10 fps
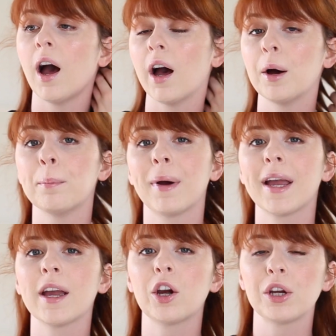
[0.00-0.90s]
My
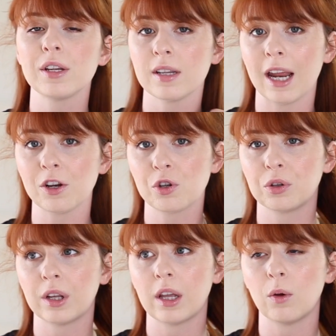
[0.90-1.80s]
hair is
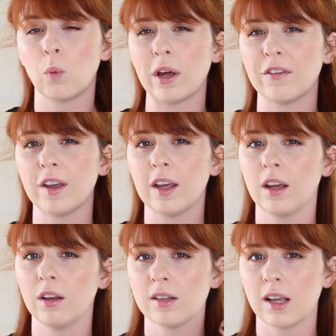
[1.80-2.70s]
naturally
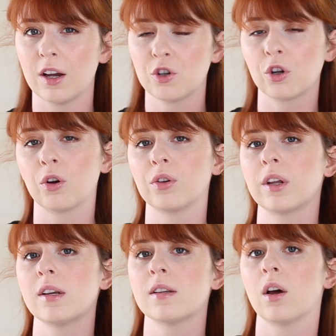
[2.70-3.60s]
wavy slash
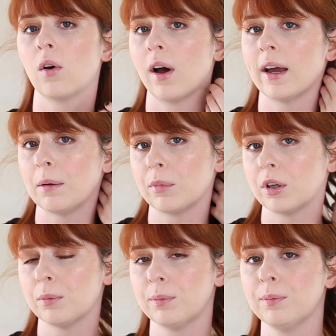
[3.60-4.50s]
curly, so I am
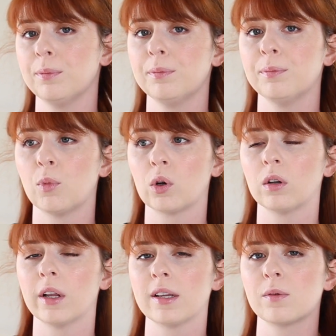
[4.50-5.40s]
gonna more
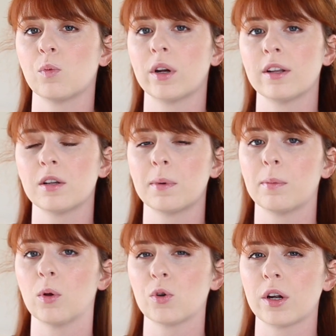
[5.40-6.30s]
or less want it to be
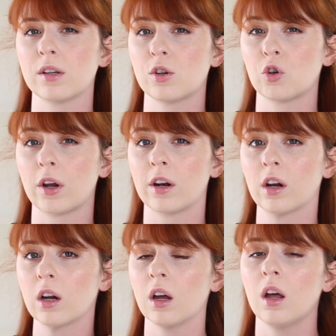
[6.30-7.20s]
blow dried
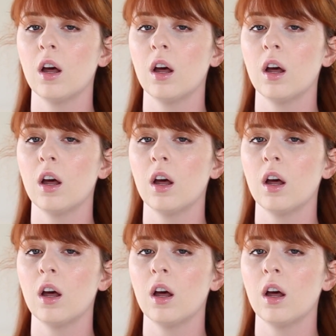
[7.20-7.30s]
straighter.